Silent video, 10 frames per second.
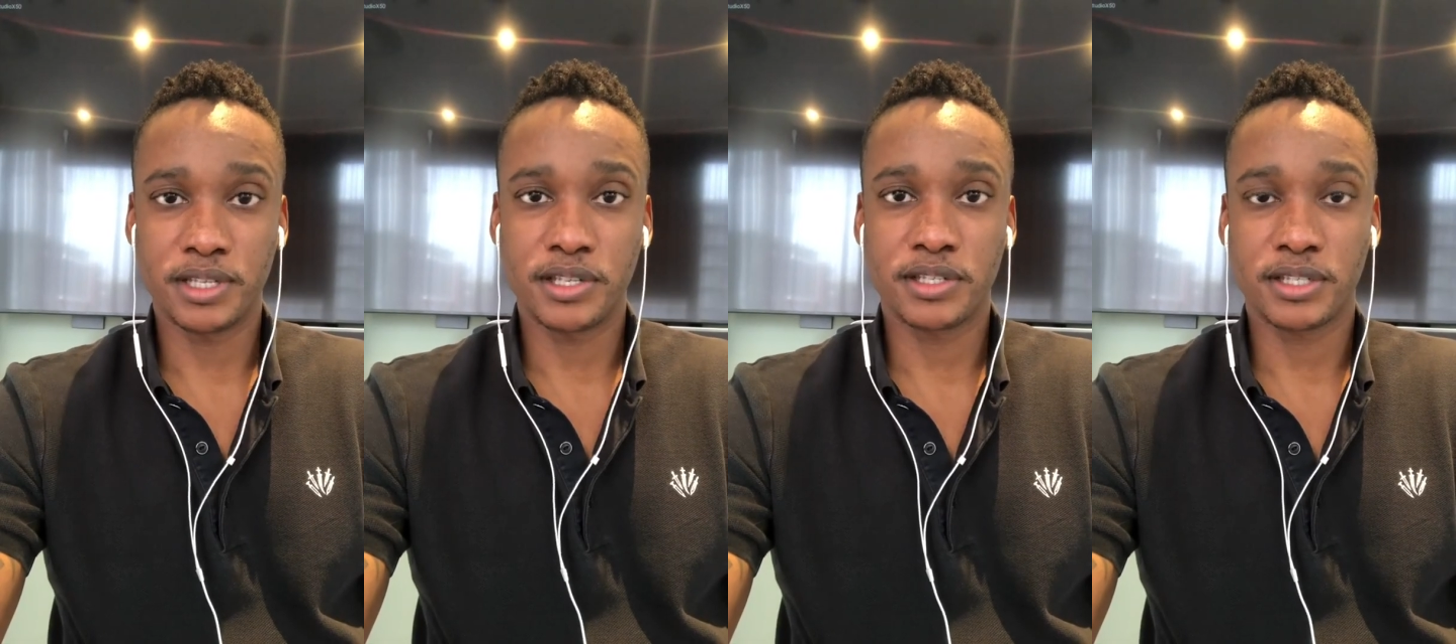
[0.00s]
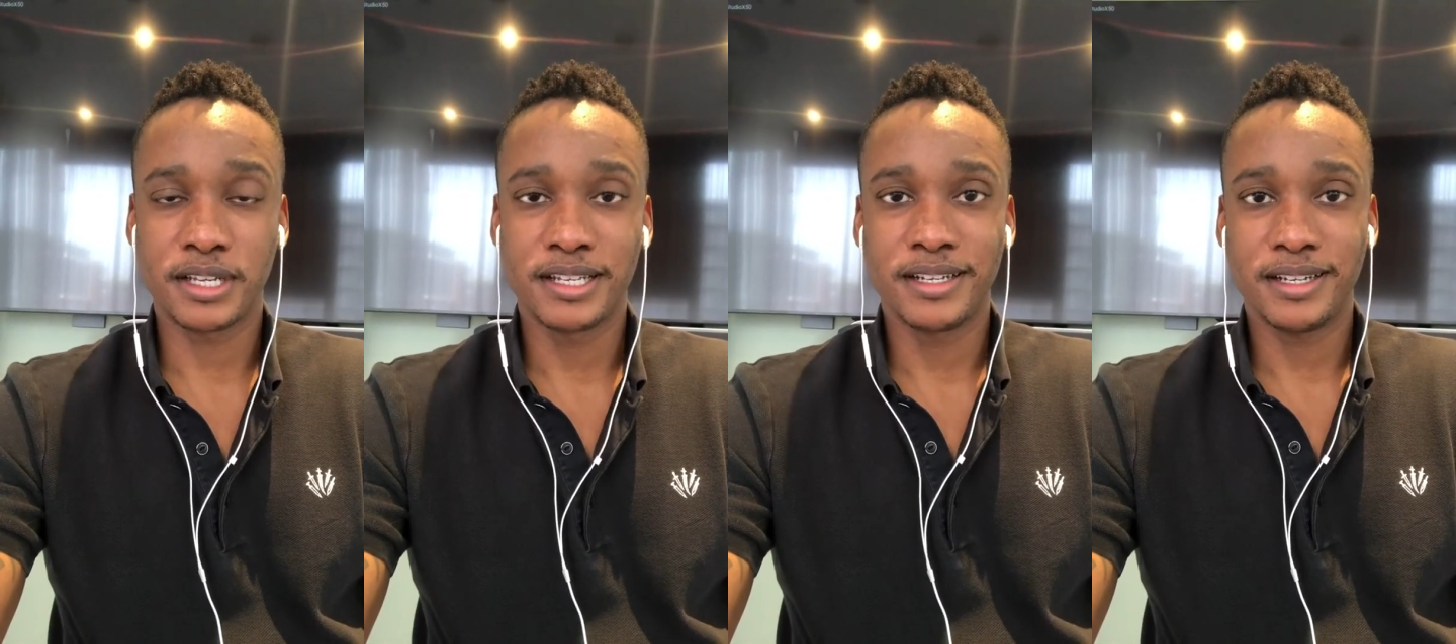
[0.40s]
This is
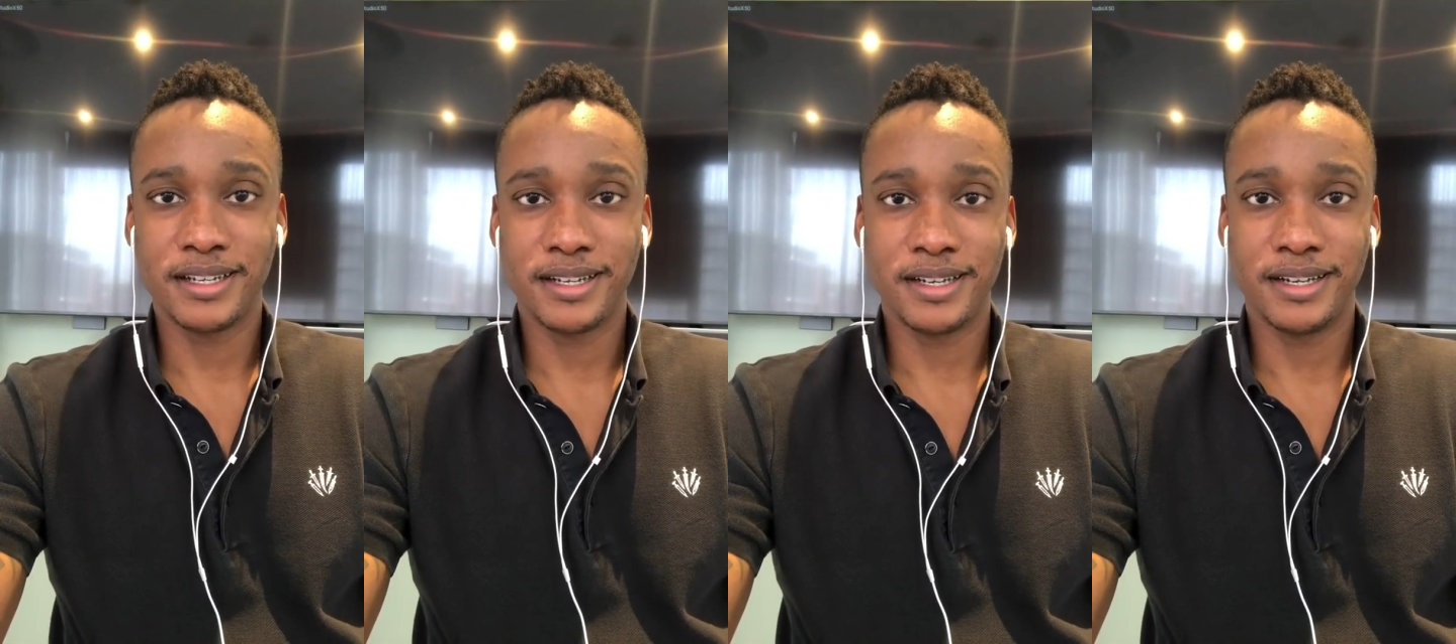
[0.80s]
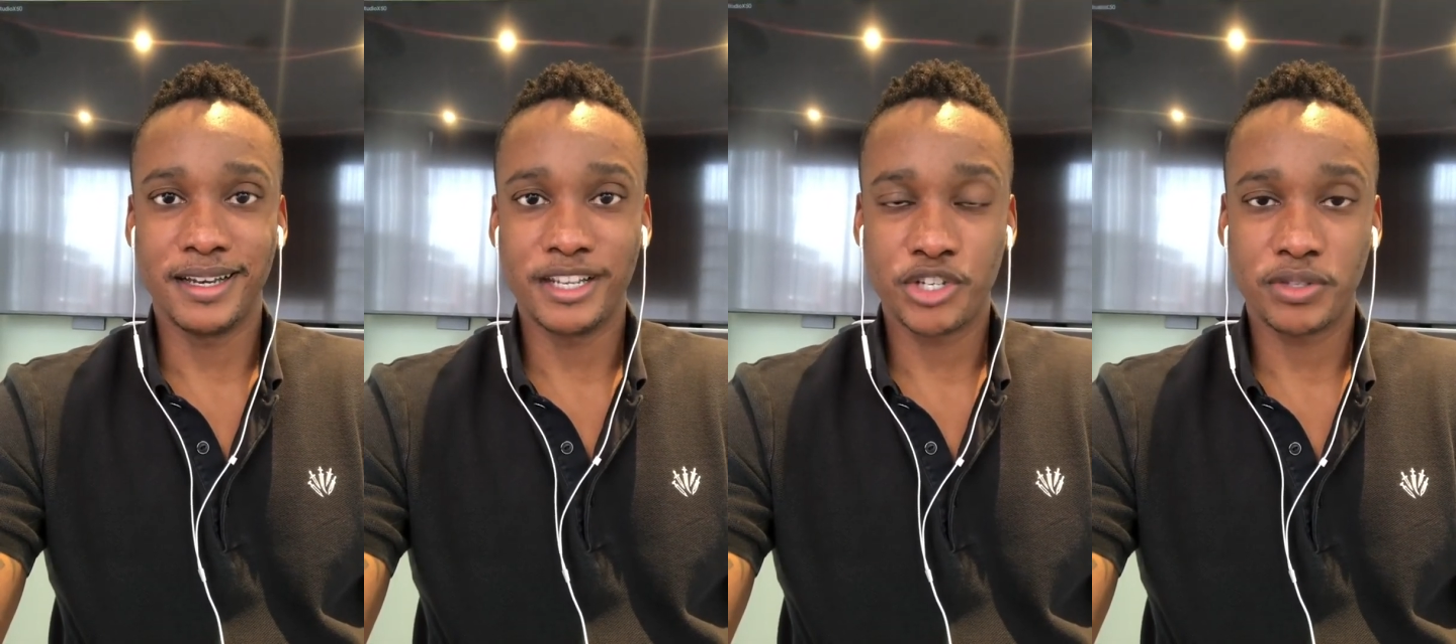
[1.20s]
an
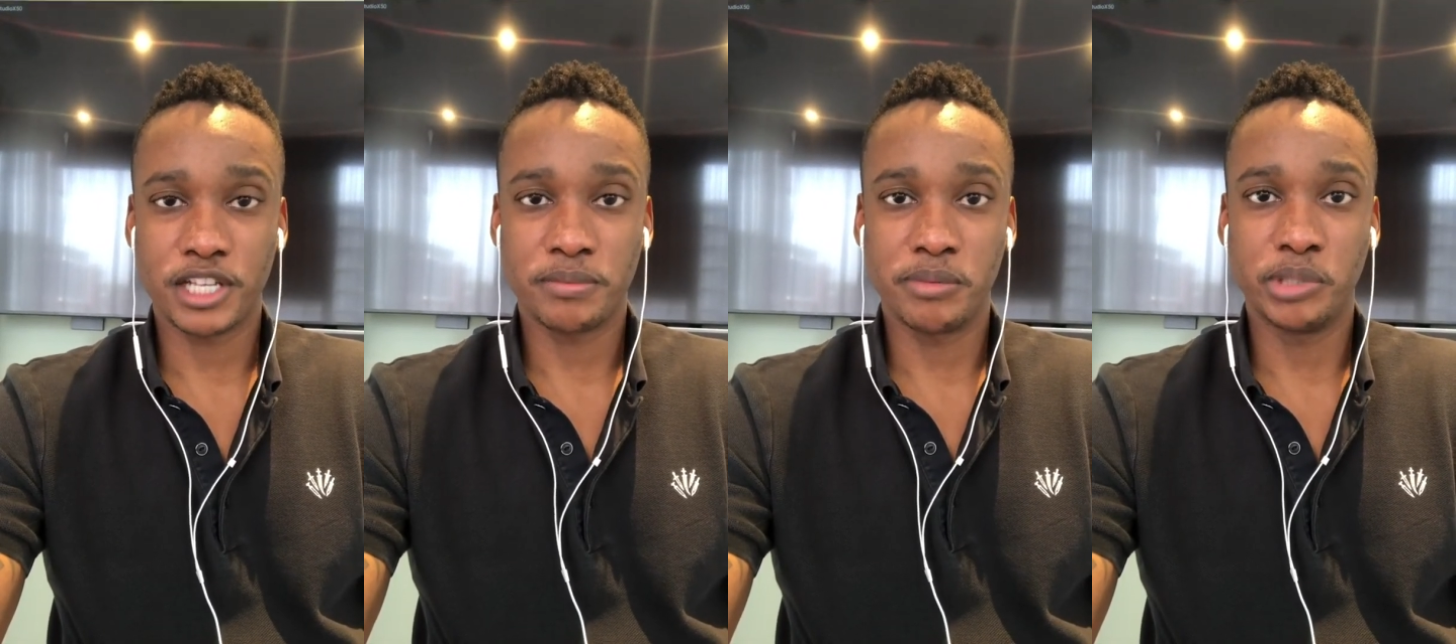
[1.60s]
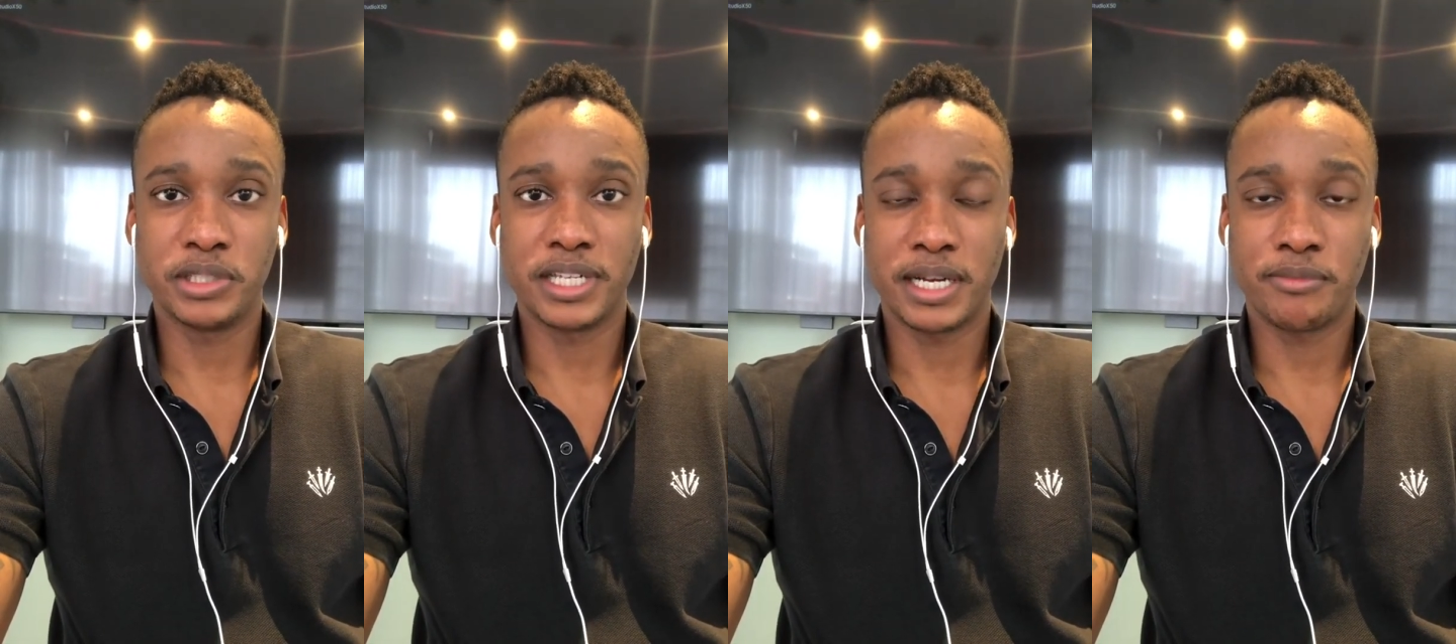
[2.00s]
issue that's been
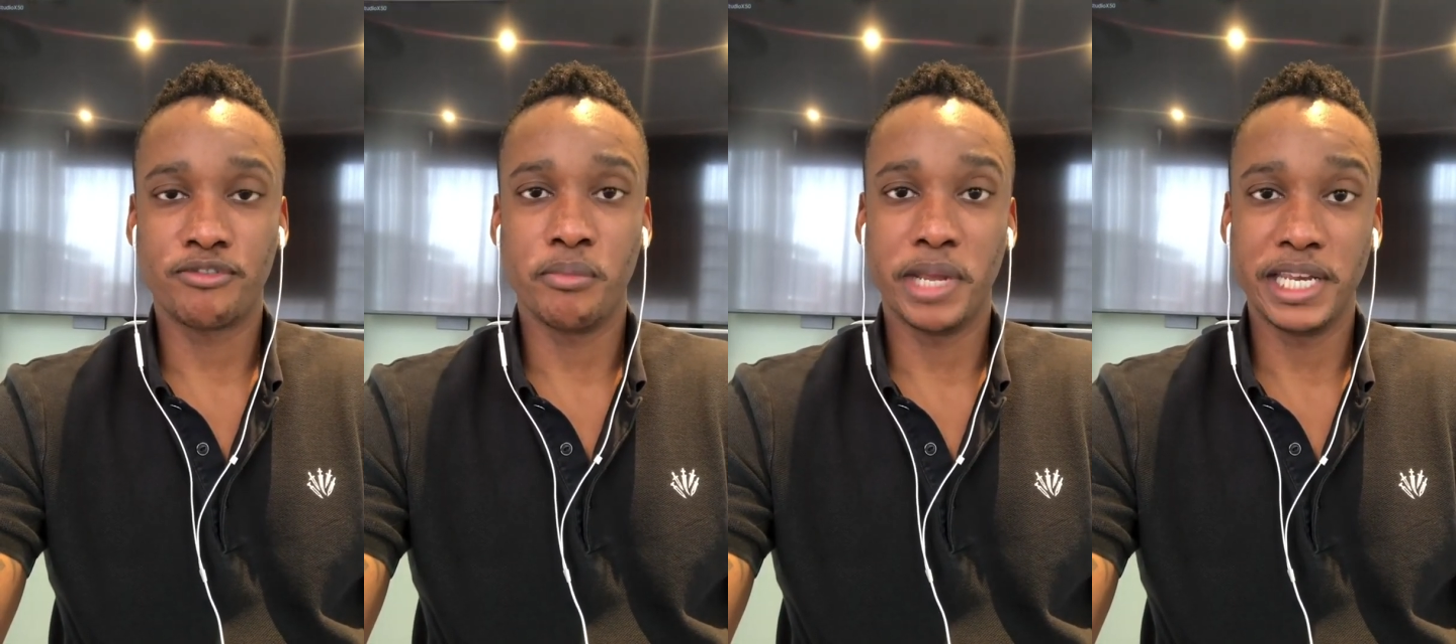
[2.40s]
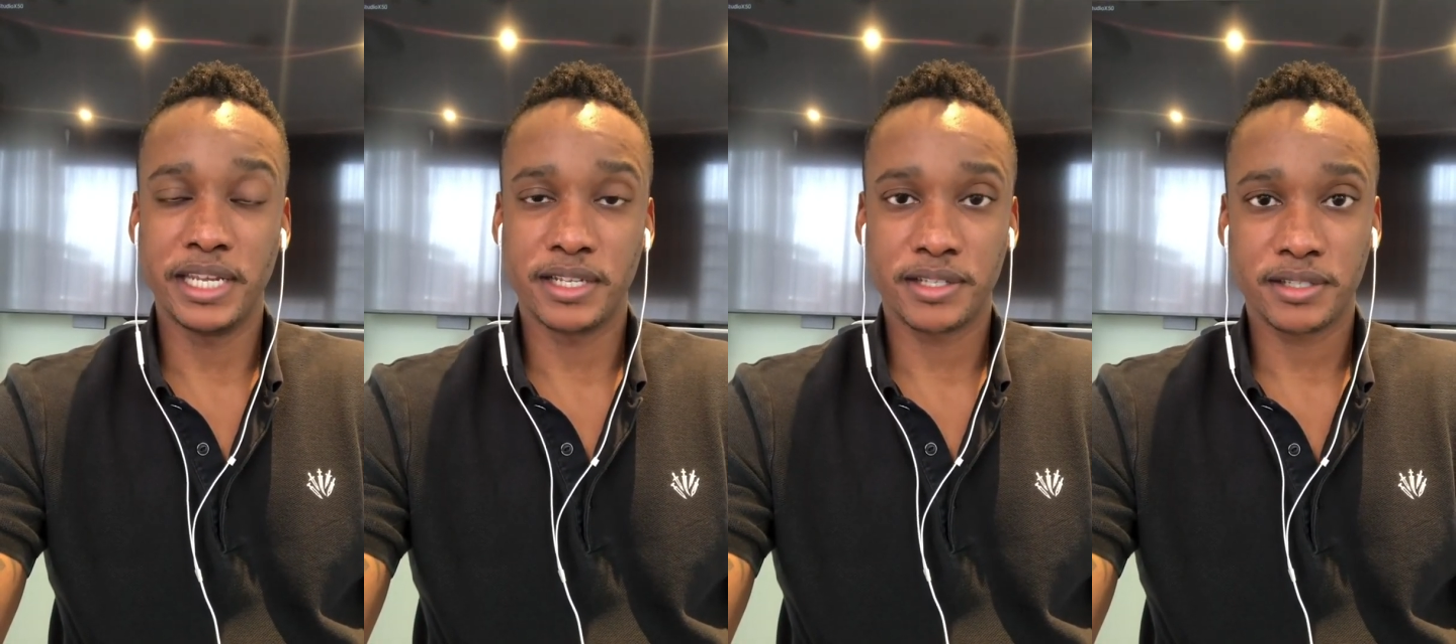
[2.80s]
building up for many
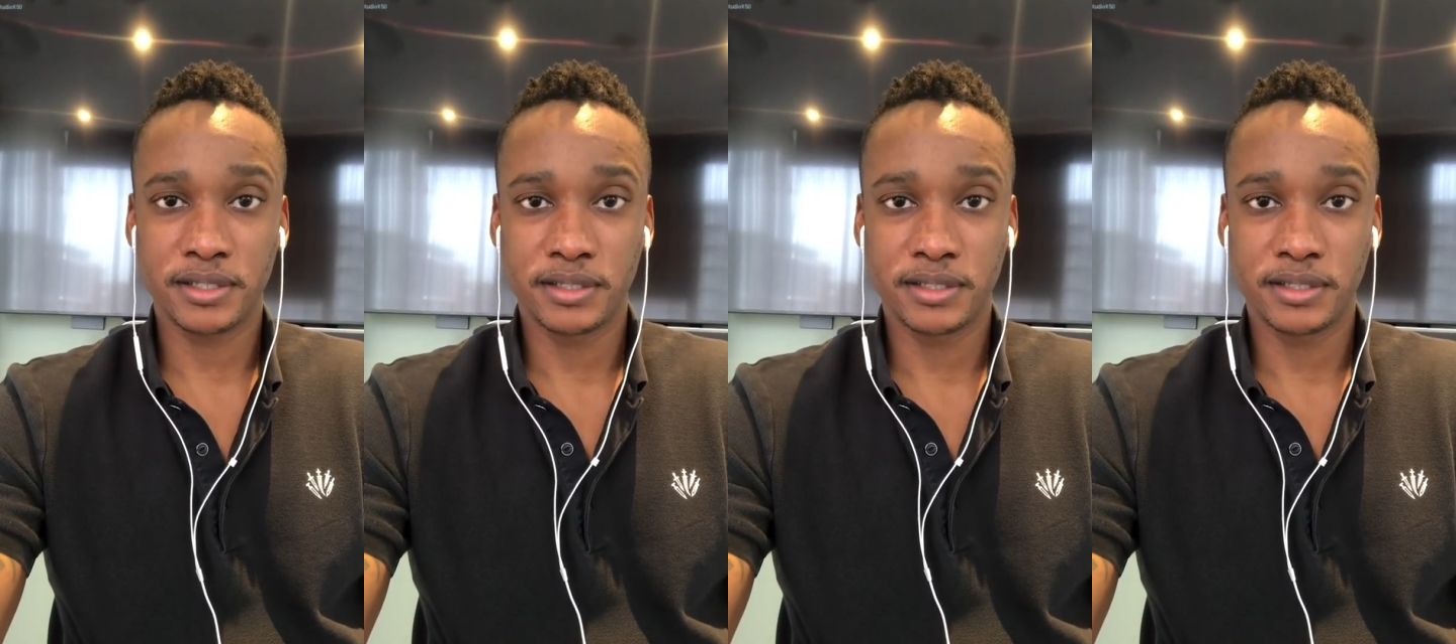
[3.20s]
years.